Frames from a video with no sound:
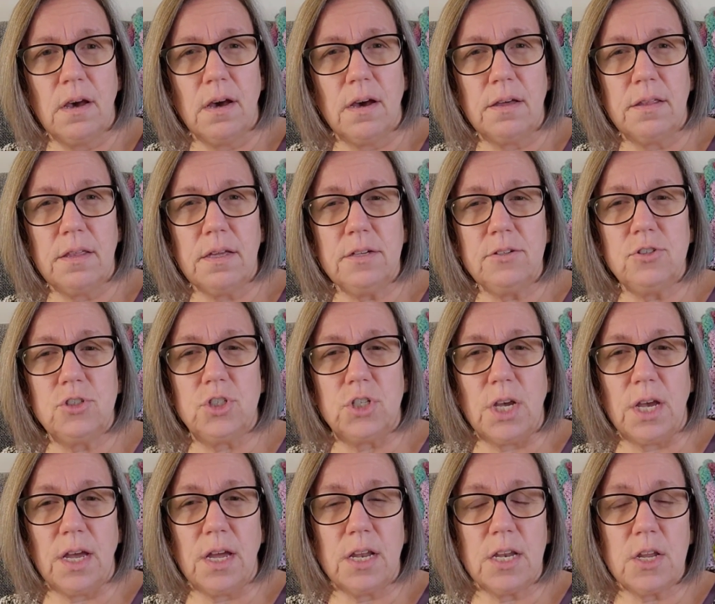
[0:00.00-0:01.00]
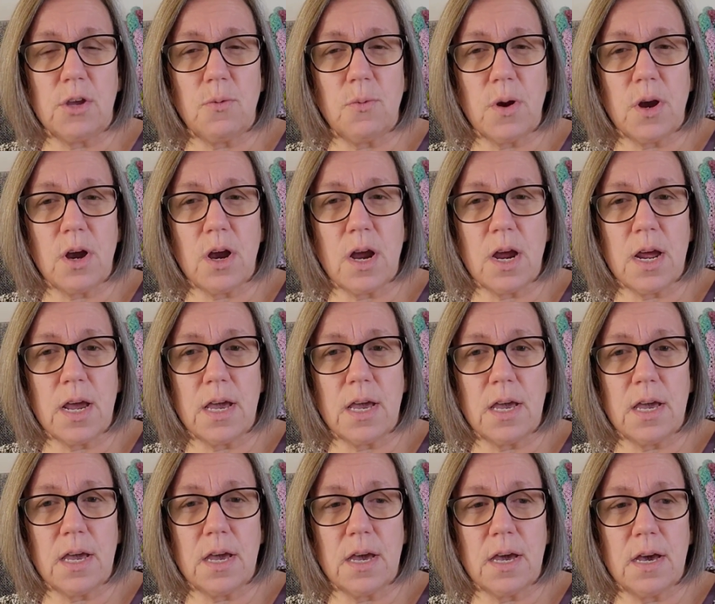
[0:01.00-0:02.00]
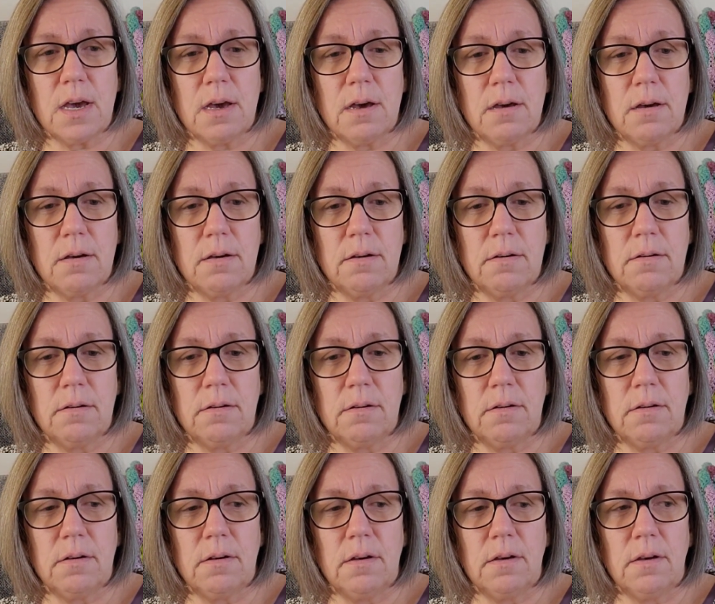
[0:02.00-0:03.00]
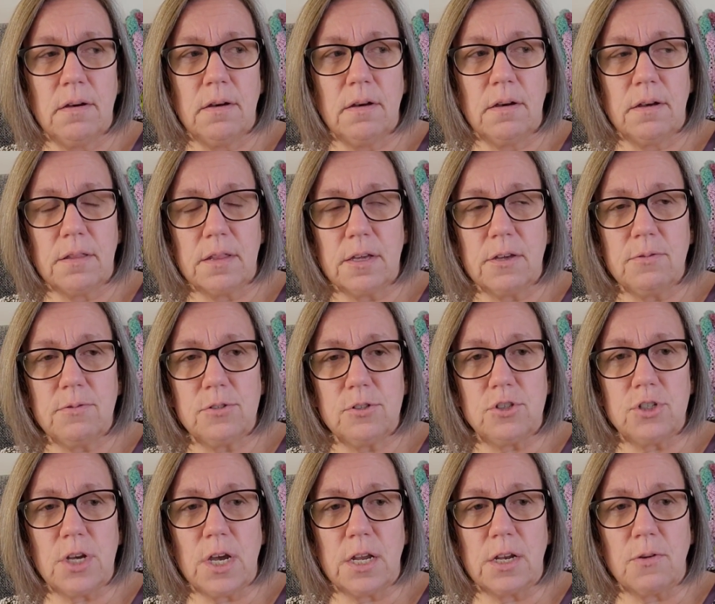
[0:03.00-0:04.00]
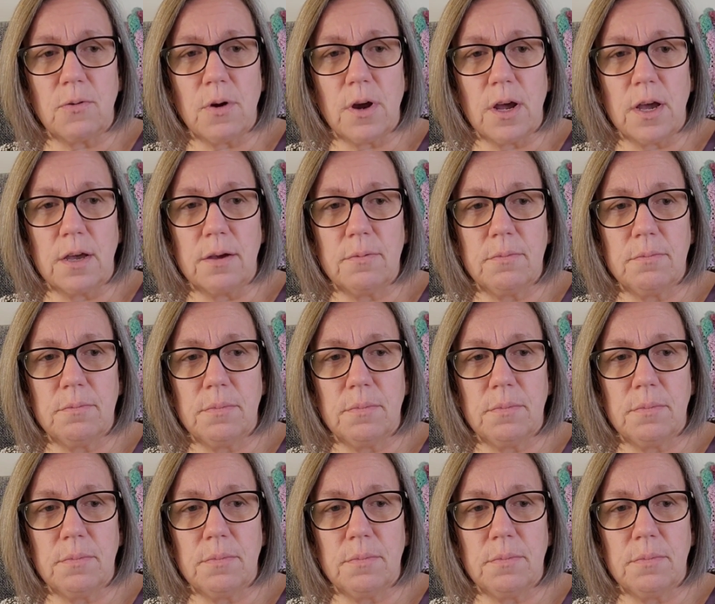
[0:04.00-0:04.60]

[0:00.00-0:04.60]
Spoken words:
I think January. I think it was January.